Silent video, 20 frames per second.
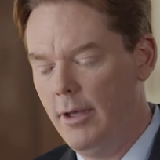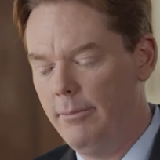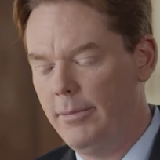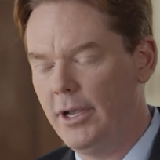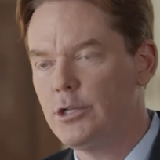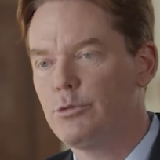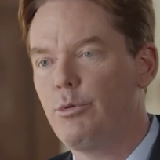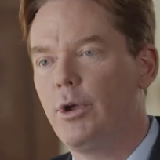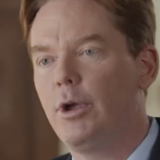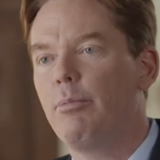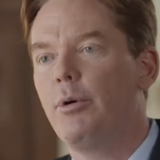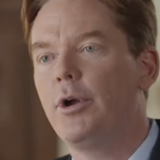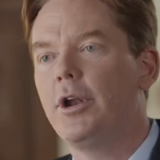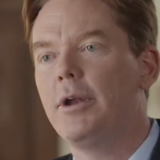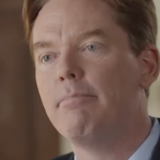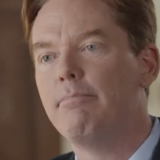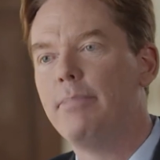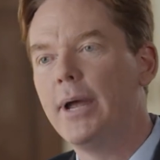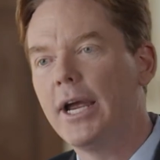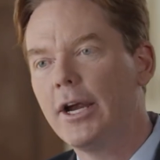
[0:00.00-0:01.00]
because we can put
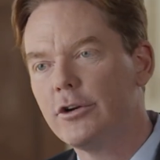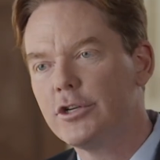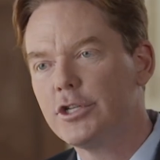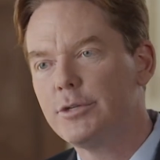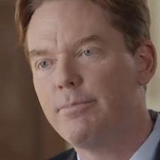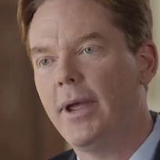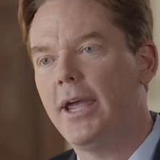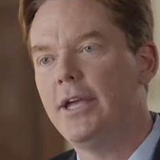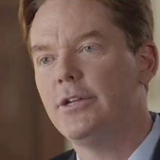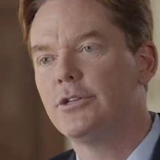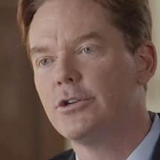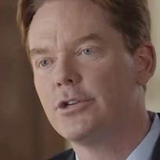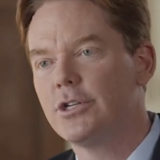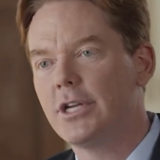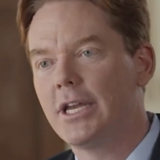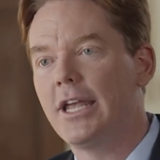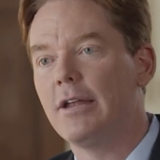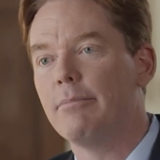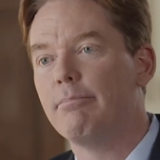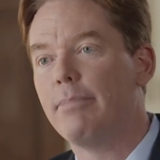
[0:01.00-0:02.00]
in bigger spacers
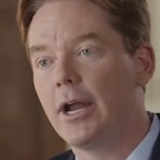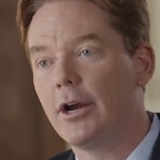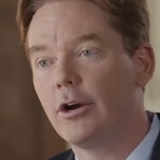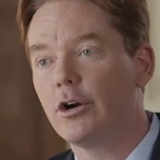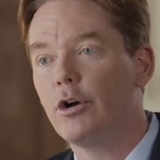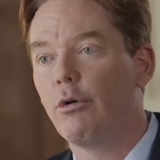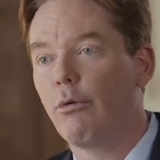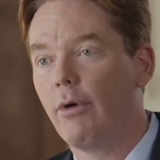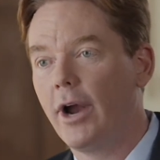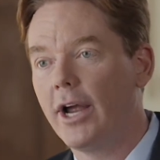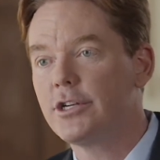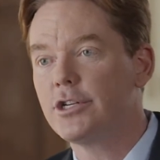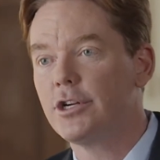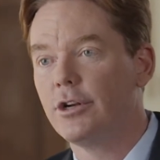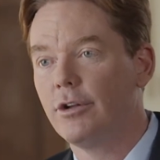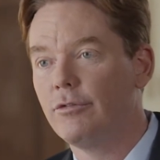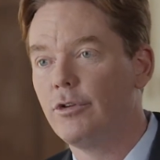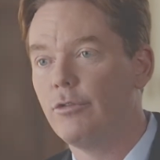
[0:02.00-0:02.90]
and get better correction of